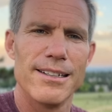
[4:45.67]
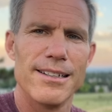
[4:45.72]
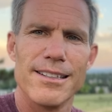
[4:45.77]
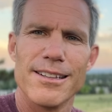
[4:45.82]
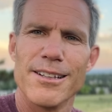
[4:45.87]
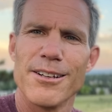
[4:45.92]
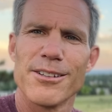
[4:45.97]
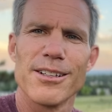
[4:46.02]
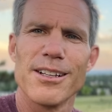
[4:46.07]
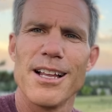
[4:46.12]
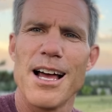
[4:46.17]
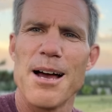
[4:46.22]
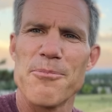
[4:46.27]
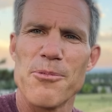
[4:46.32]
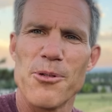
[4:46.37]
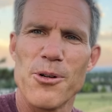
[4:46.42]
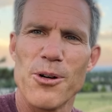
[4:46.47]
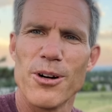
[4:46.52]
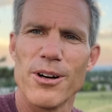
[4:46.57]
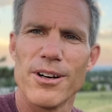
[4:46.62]
There's a lot
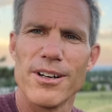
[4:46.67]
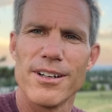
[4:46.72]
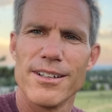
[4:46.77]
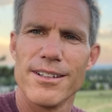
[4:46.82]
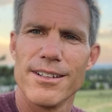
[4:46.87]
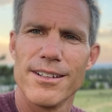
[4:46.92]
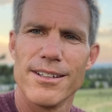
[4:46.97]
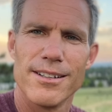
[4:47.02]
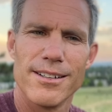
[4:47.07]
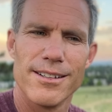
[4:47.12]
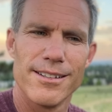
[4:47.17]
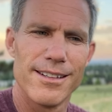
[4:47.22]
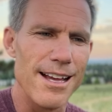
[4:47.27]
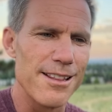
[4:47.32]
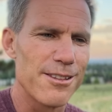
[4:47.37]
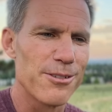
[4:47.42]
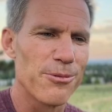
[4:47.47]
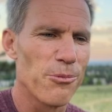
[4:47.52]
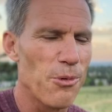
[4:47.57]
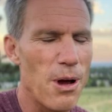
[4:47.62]
more
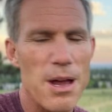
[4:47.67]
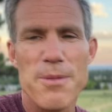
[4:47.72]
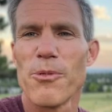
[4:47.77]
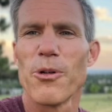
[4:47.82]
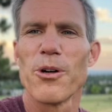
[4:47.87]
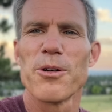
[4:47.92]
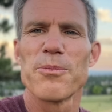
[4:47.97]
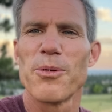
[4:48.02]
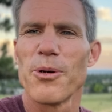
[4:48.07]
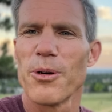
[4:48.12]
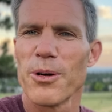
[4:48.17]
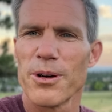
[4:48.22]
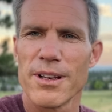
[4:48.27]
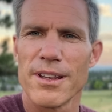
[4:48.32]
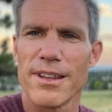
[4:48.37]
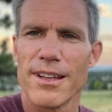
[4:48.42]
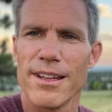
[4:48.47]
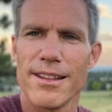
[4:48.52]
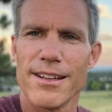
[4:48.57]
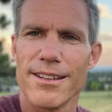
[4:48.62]
that's way more important
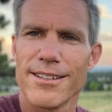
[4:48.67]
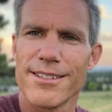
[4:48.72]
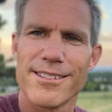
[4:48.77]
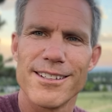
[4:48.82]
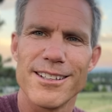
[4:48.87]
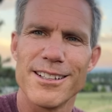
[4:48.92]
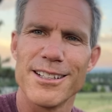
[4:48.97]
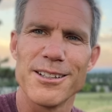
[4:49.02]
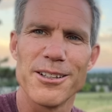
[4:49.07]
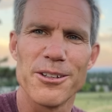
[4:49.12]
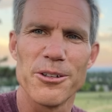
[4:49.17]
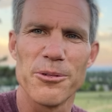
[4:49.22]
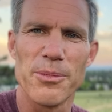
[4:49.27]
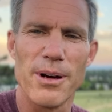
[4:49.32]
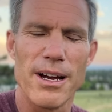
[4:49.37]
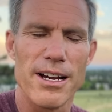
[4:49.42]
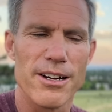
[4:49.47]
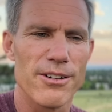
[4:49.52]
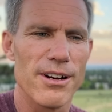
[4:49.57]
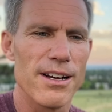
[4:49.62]
than this silly little
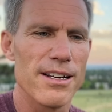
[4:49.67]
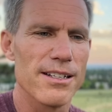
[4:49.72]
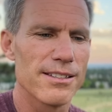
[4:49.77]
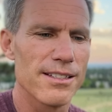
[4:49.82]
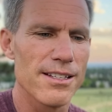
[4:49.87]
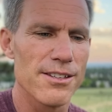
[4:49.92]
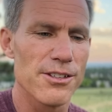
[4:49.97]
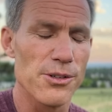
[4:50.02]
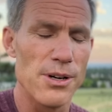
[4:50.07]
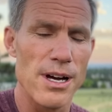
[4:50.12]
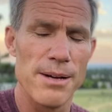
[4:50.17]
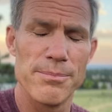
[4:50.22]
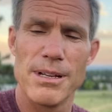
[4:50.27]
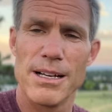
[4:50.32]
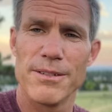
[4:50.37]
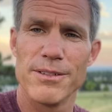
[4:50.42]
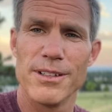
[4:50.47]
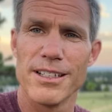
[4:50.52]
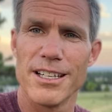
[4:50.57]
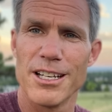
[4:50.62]
bike race. And so I'm
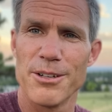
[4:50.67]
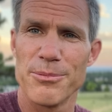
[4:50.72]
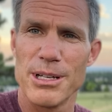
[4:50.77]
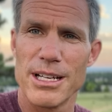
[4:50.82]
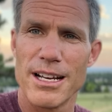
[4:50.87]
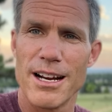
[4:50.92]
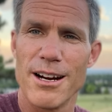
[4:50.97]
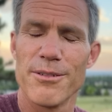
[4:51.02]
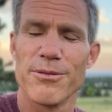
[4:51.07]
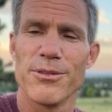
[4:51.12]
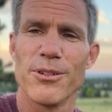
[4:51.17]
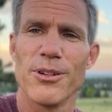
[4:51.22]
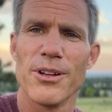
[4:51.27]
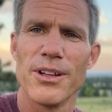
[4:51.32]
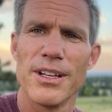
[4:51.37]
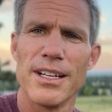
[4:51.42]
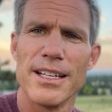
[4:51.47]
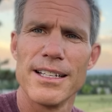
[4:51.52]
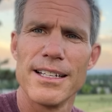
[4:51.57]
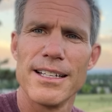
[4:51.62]
definitely gonna be careful
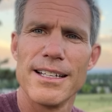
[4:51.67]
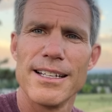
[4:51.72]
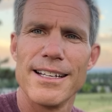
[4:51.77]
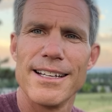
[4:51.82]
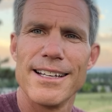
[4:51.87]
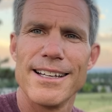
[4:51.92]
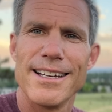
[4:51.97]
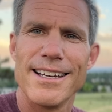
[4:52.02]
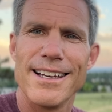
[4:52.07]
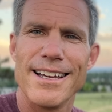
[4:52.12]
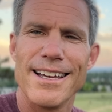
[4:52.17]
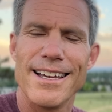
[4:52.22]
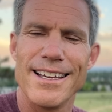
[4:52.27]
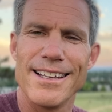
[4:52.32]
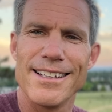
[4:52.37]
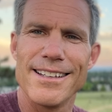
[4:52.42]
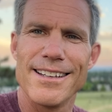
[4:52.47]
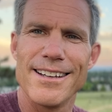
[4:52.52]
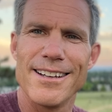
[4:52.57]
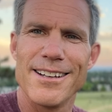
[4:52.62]

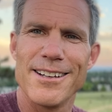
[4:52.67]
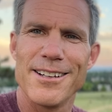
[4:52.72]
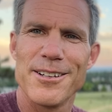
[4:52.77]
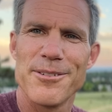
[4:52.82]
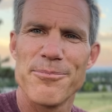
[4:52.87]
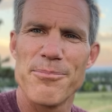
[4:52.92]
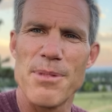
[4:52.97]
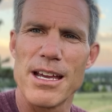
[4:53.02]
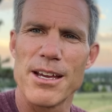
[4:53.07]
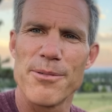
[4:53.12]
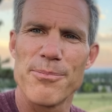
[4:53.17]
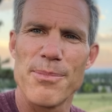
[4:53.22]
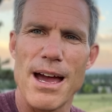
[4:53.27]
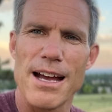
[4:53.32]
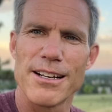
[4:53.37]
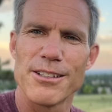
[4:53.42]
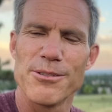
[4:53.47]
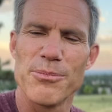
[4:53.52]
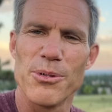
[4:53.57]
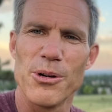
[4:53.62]
and make it
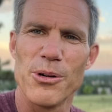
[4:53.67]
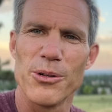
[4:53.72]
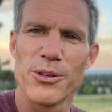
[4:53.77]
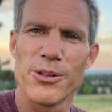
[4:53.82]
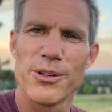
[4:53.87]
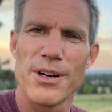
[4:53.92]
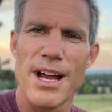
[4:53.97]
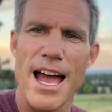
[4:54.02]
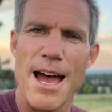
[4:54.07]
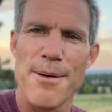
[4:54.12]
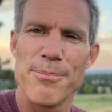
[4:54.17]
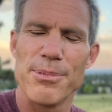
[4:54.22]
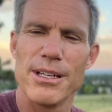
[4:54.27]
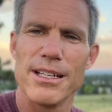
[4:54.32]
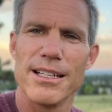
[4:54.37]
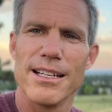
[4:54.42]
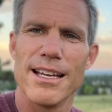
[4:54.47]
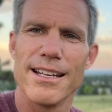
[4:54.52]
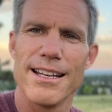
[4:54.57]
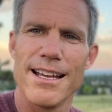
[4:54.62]
back to Boulder
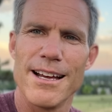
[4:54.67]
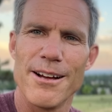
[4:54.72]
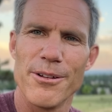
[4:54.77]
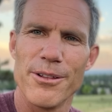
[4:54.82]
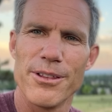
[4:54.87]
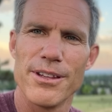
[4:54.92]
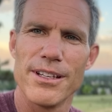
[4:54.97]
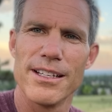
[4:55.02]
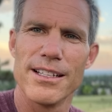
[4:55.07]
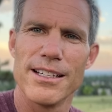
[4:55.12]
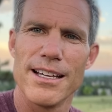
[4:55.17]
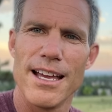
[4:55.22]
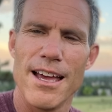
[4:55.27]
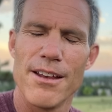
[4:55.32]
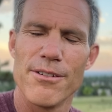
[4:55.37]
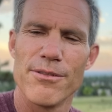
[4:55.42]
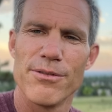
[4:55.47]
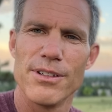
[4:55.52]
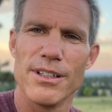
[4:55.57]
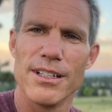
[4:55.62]
happy and healthy
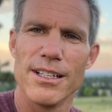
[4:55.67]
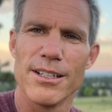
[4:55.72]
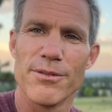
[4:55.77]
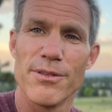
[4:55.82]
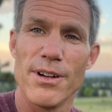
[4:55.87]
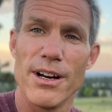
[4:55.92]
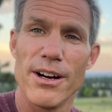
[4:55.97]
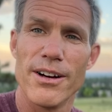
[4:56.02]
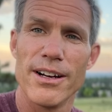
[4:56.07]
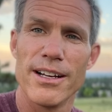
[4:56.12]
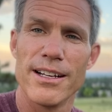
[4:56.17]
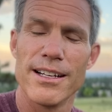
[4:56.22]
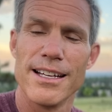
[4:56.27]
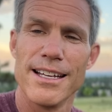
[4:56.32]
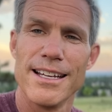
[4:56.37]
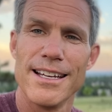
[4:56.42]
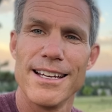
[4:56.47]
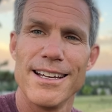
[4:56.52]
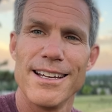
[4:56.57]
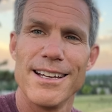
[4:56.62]
and feeling very
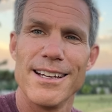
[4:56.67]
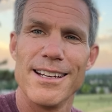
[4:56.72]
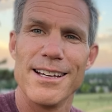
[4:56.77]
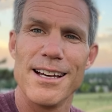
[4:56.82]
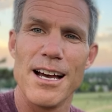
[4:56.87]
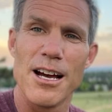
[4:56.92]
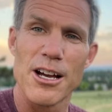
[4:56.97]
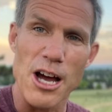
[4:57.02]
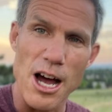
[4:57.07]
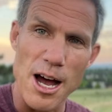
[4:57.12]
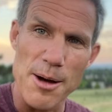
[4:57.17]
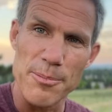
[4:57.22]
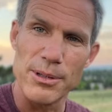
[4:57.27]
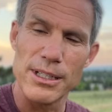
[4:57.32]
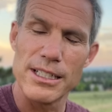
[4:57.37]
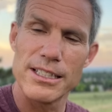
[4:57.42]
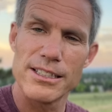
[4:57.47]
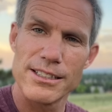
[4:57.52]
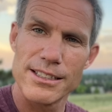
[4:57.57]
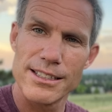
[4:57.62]

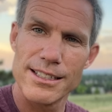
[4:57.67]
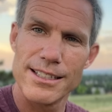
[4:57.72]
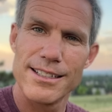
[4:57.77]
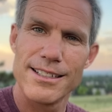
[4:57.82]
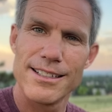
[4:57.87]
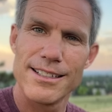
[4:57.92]
accomplished.